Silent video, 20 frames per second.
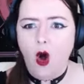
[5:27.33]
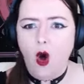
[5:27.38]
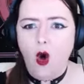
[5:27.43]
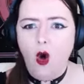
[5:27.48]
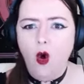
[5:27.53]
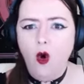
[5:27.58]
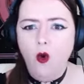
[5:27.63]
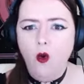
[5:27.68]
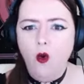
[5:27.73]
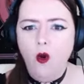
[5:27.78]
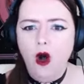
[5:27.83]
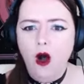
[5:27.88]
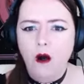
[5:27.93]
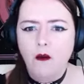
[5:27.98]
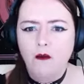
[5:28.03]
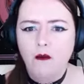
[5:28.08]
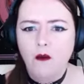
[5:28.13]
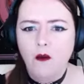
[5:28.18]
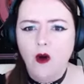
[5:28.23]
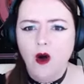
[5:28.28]
Oh
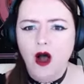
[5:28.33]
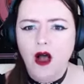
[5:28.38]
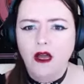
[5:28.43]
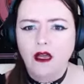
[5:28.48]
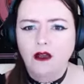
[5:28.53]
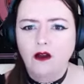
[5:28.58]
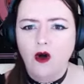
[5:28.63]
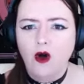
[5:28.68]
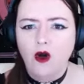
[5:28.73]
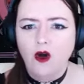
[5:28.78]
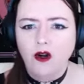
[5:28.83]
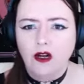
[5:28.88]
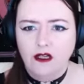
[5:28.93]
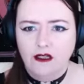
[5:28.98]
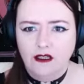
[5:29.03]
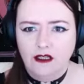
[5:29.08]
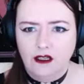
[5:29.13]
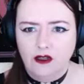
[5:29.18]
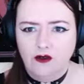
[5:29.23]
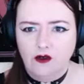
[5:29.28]
my god,
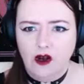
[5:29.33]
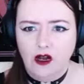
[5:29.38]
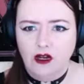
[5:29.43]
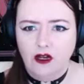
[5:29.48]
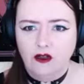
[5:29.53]
incinerate